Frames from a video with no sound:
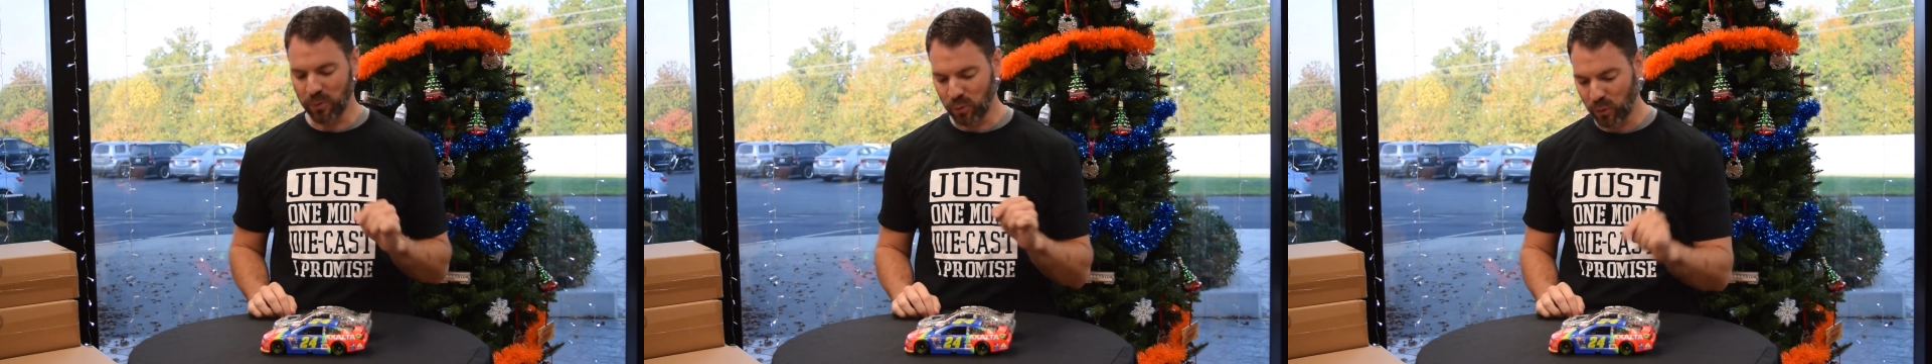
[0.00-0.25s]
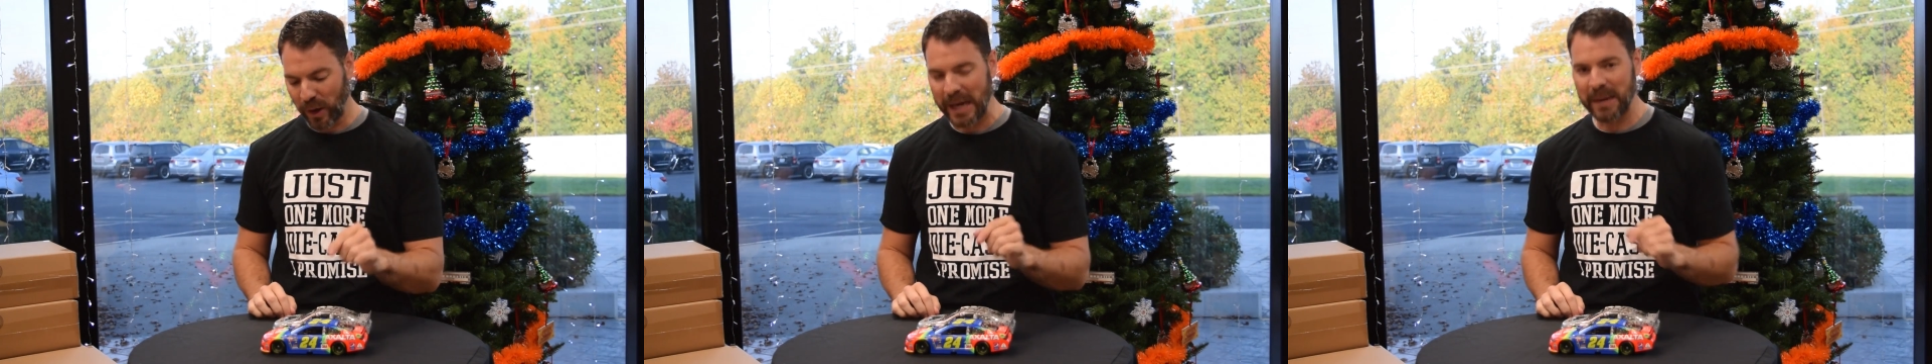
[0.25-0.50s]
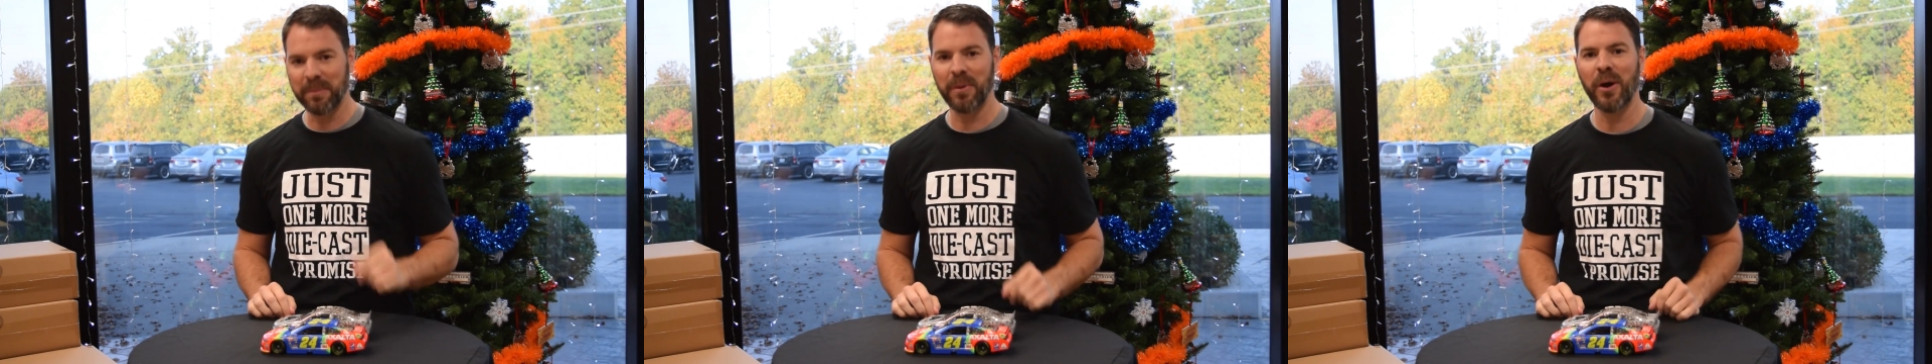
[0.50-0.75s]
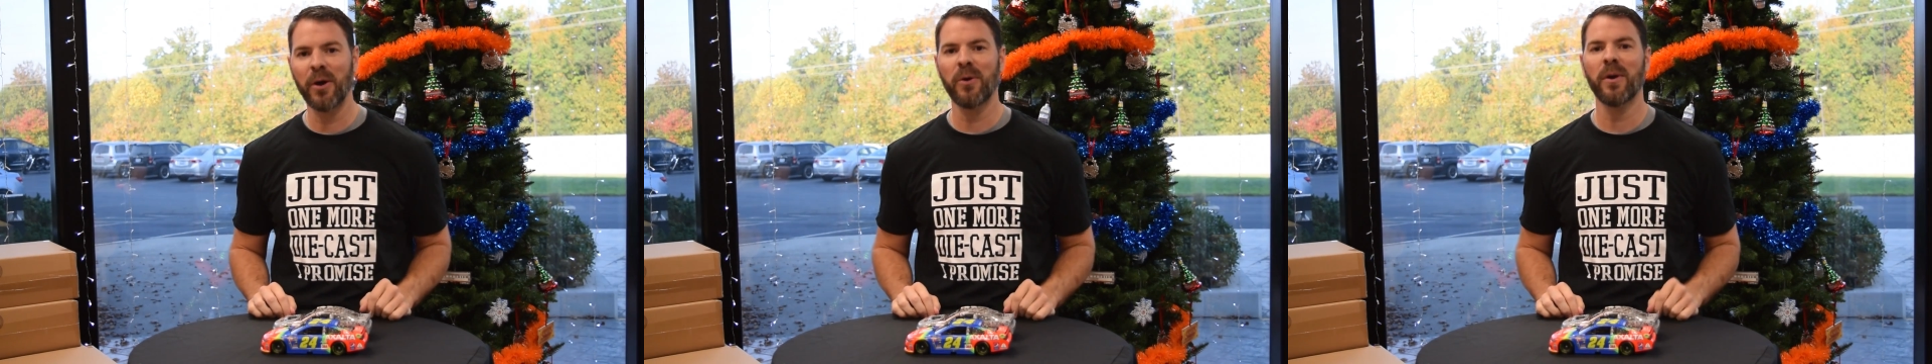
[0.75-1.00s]

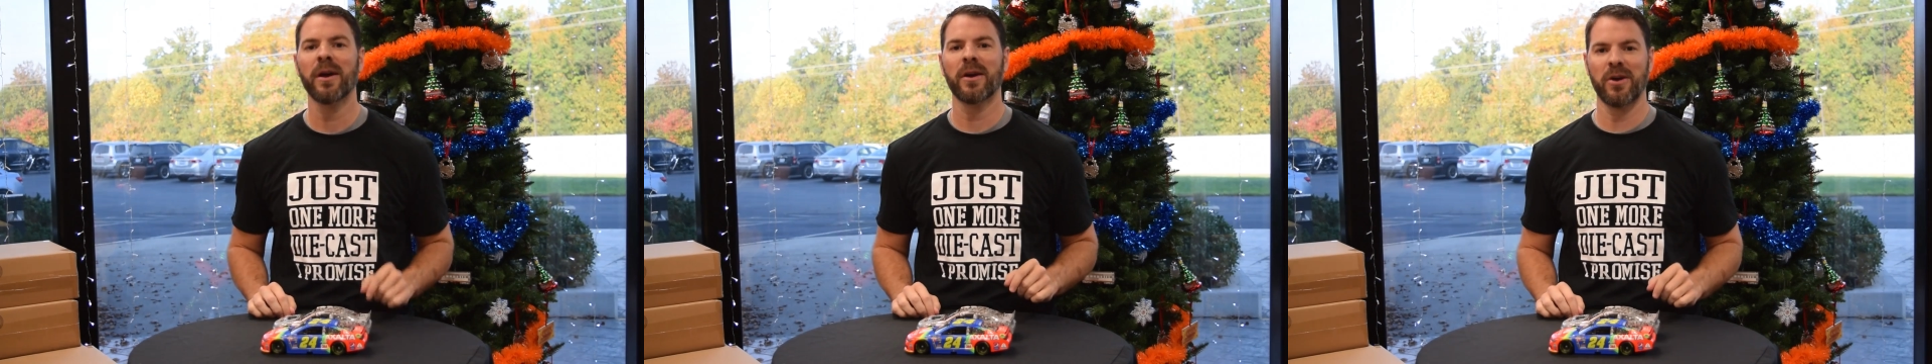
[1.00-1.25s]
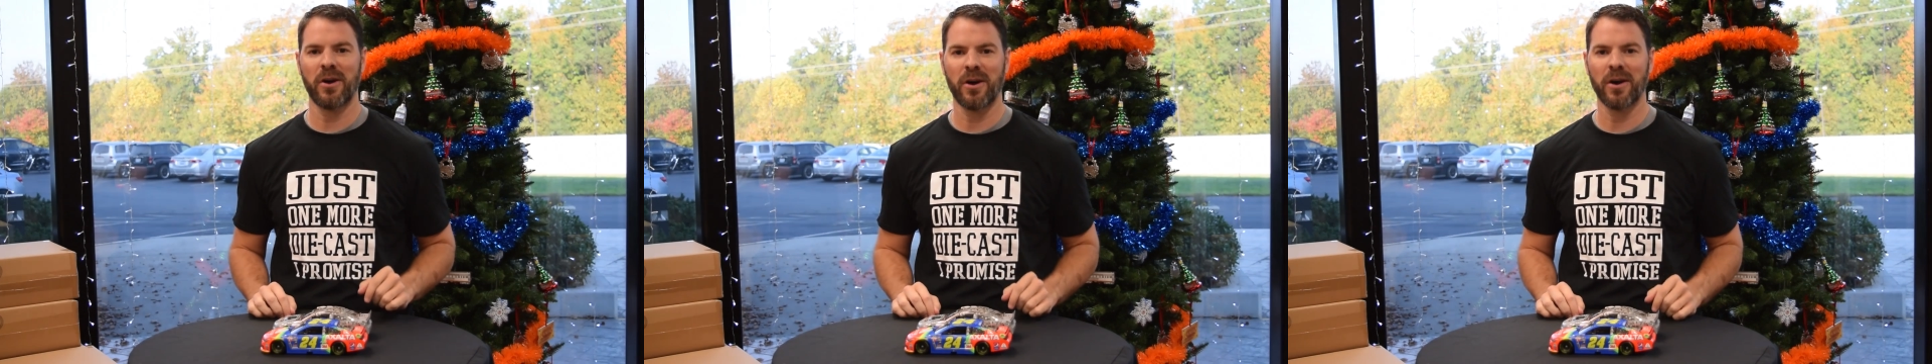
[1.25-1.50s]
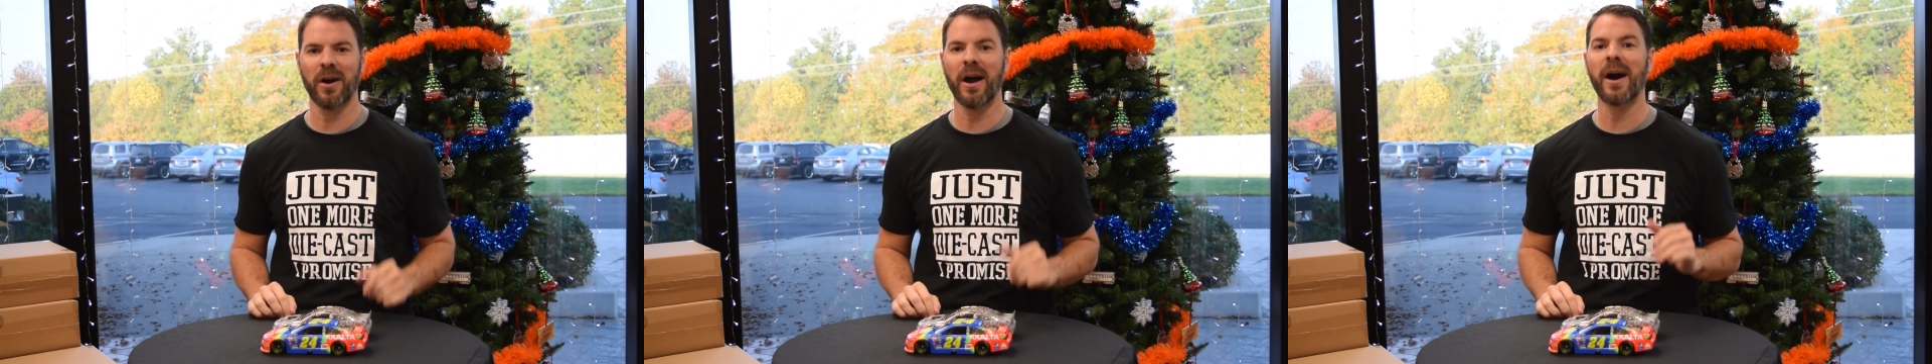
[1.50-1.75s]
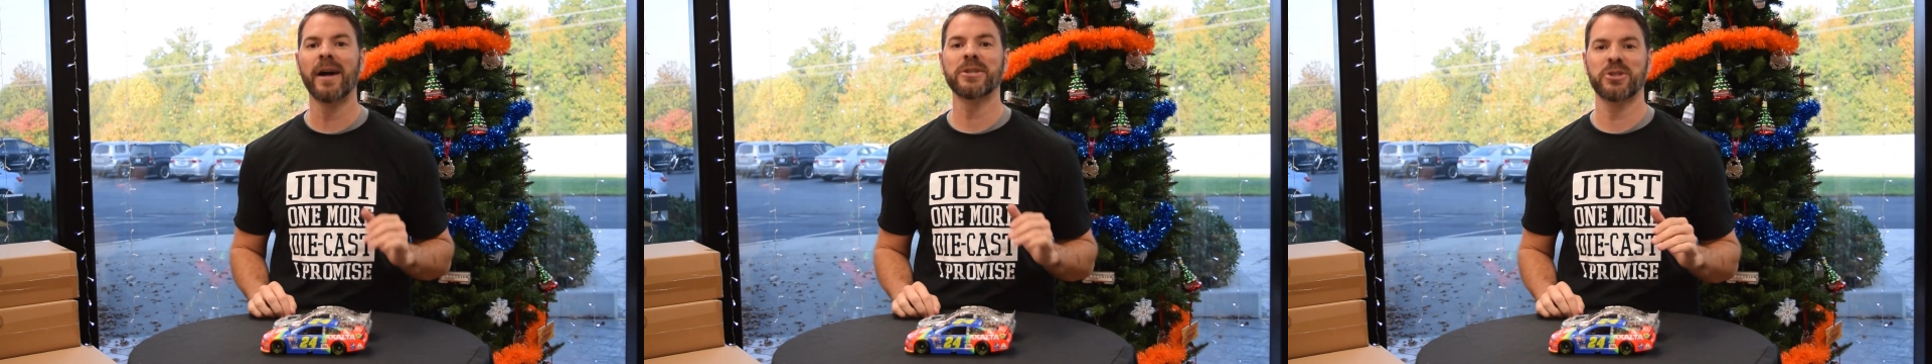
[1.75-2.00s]
rainbow car on